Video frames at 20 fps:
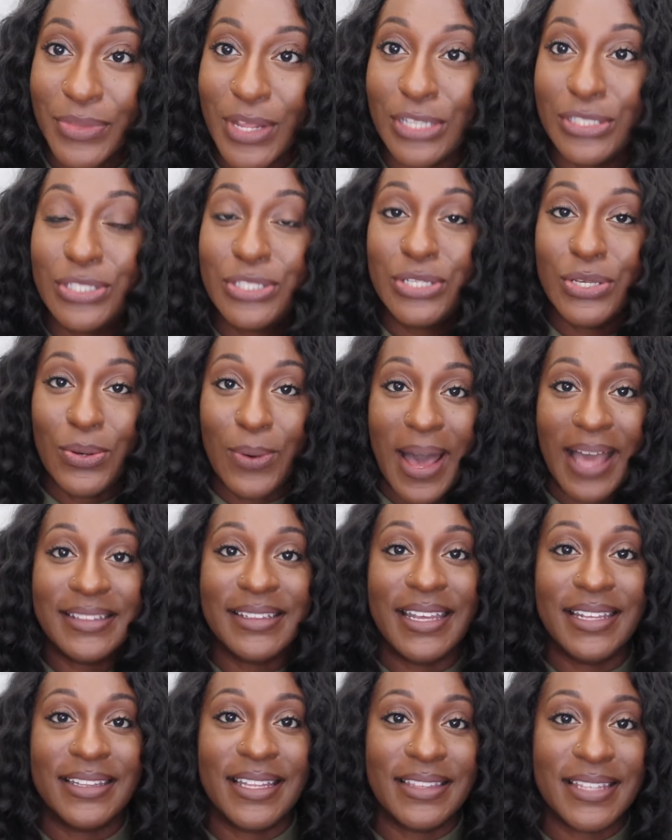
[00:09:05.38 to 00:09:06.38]
do I
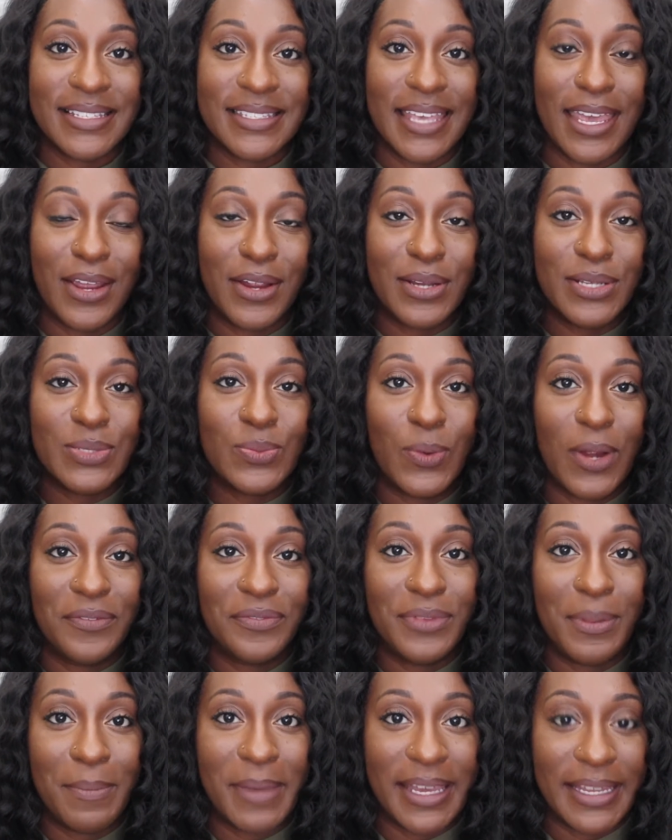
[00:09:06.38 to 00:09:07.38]
think that this hair is
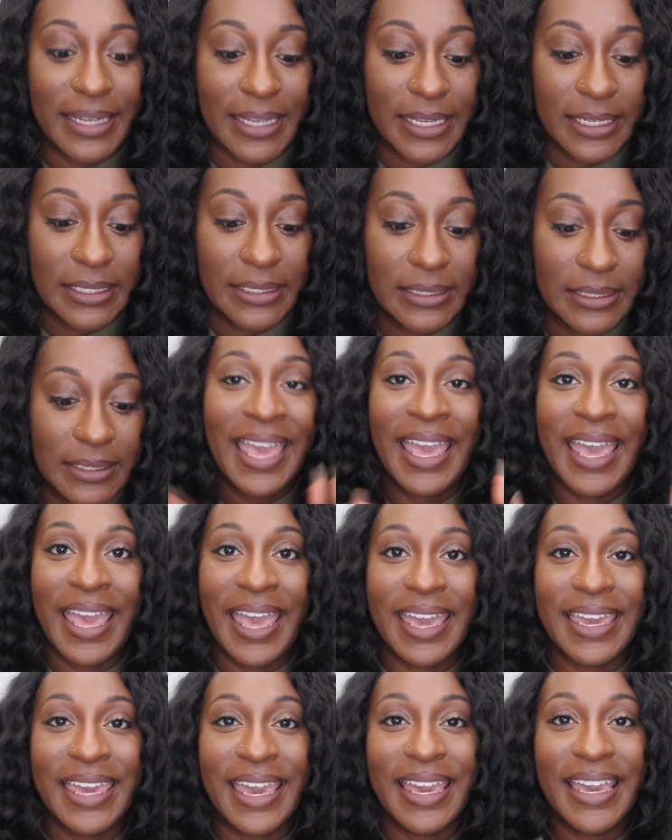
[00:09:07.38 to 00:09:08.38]
worth the money?
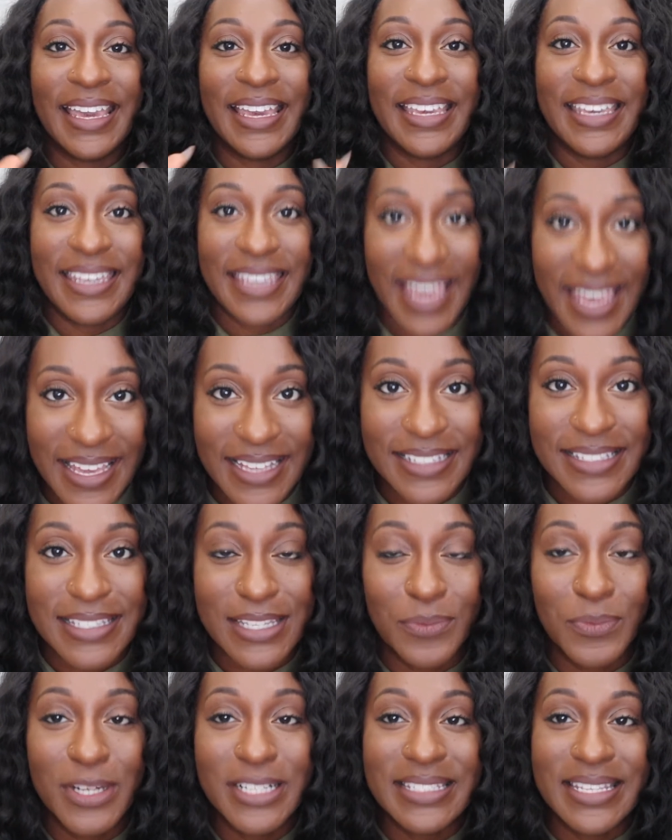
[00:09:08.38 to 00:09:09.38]
Heck yes.
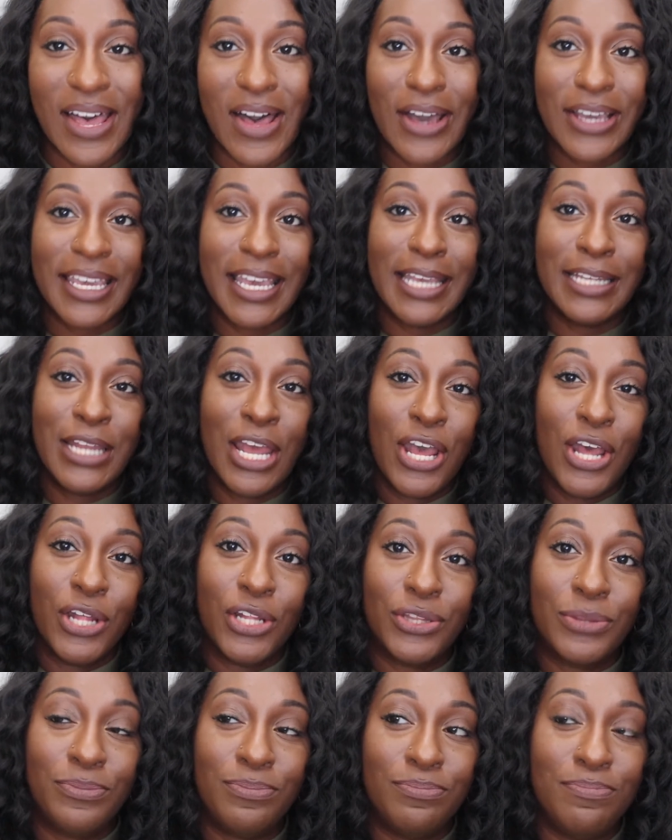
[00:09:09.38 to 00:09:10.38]
We're talking
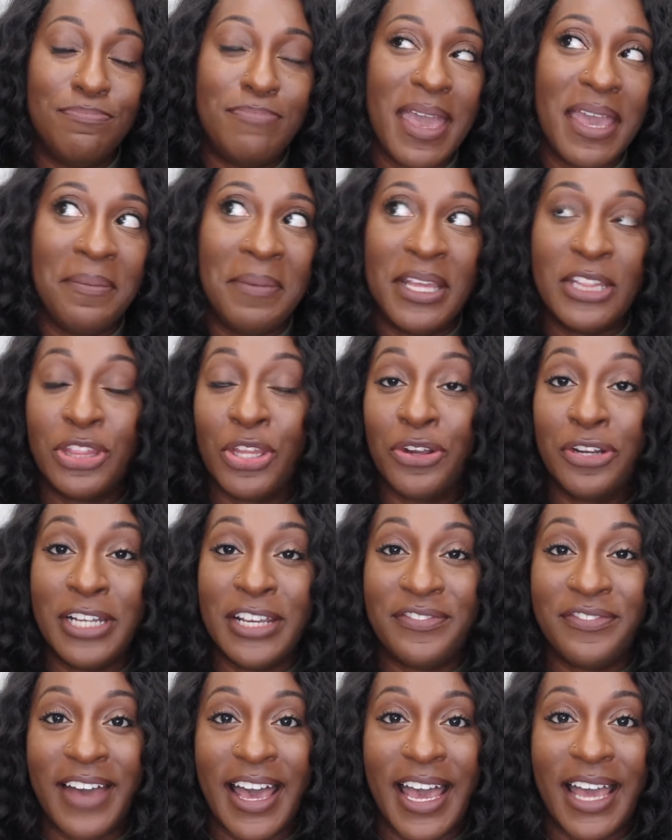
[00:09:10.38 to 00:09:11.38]
maybe
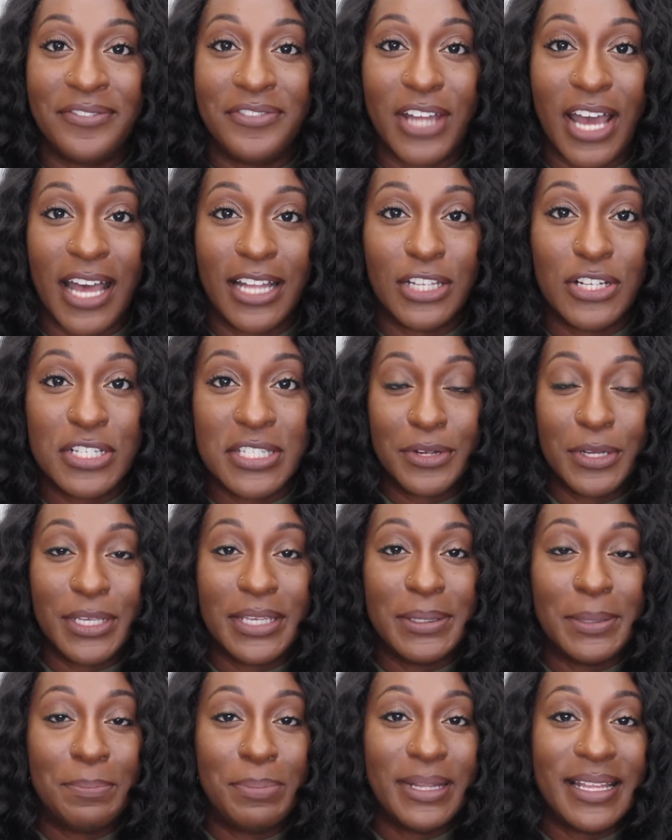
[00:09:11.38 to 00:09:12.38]

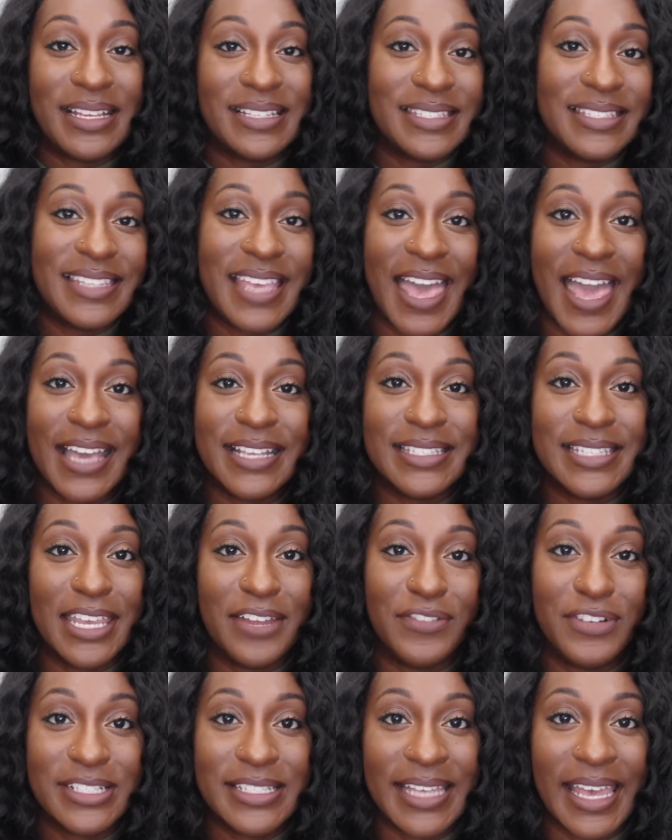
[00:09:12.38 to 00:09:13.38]
$35 plus tax,
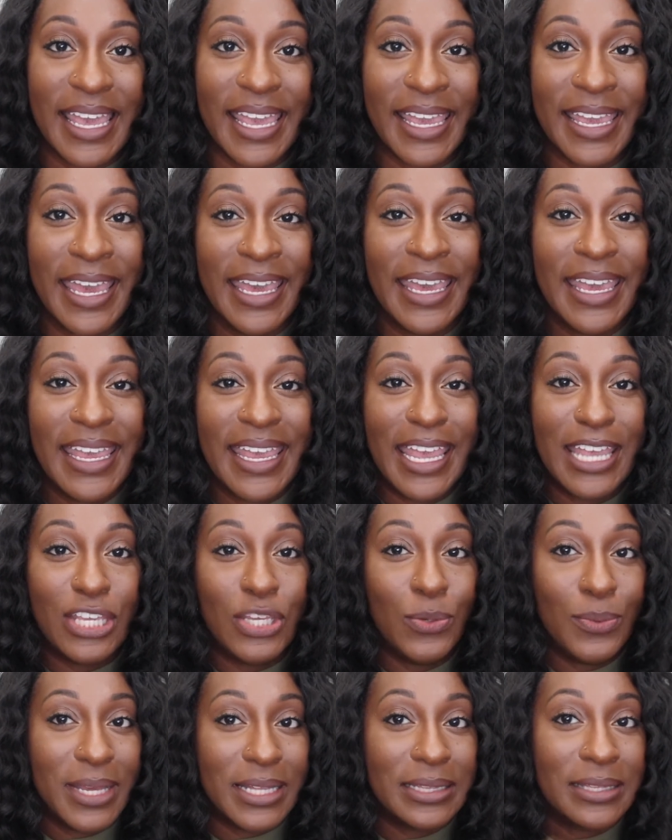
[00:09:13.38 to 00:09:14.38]
give or take, and
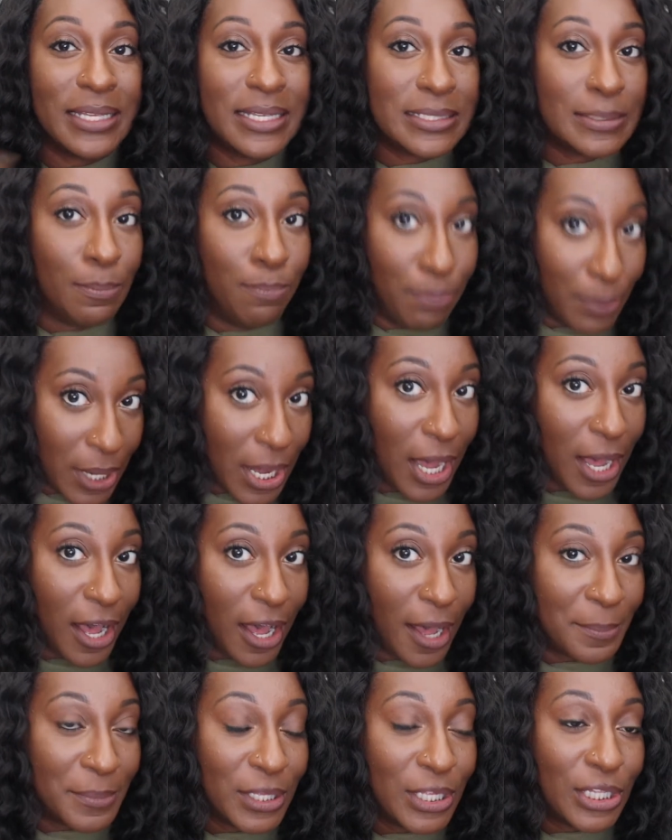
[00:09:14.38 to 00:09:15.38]
you get this
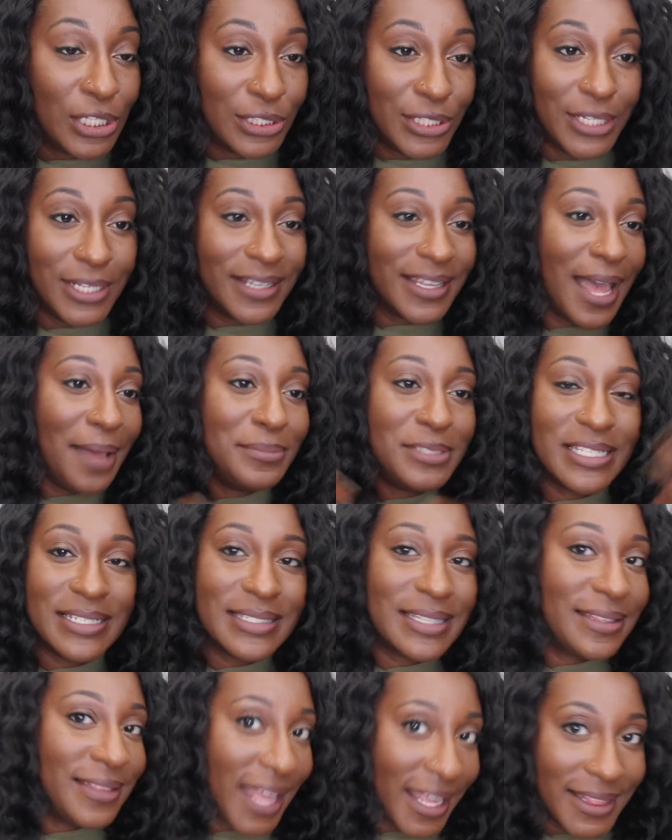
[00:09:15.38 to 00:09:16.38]
bomb look.
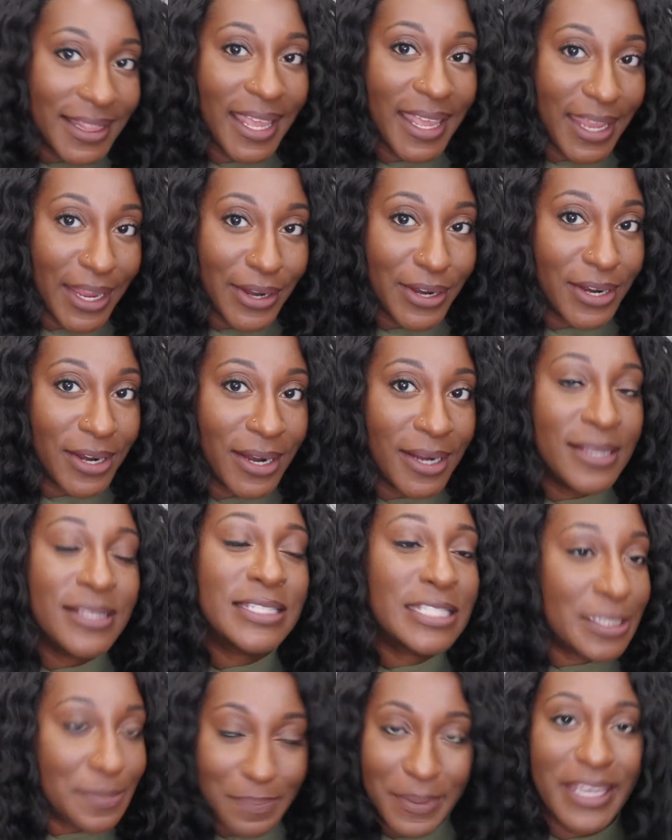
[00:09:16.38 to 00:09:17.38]
Let the hair
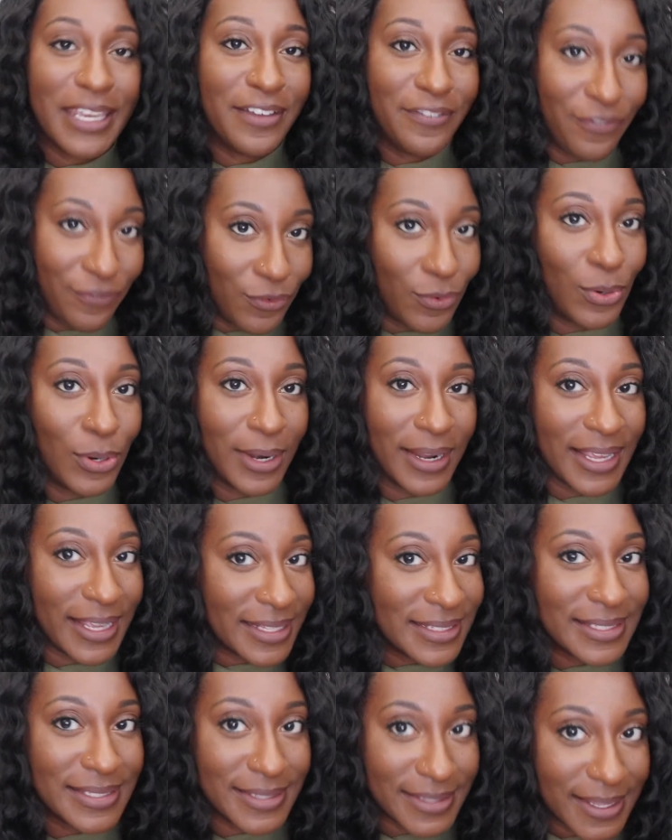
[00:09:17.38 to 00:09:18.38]
speak for
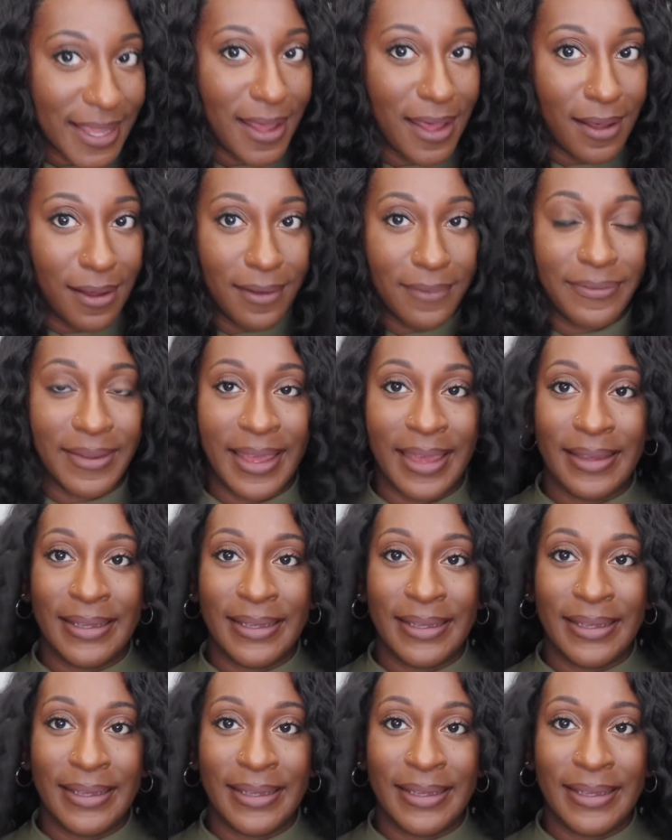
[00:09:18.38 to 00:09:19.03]
itself.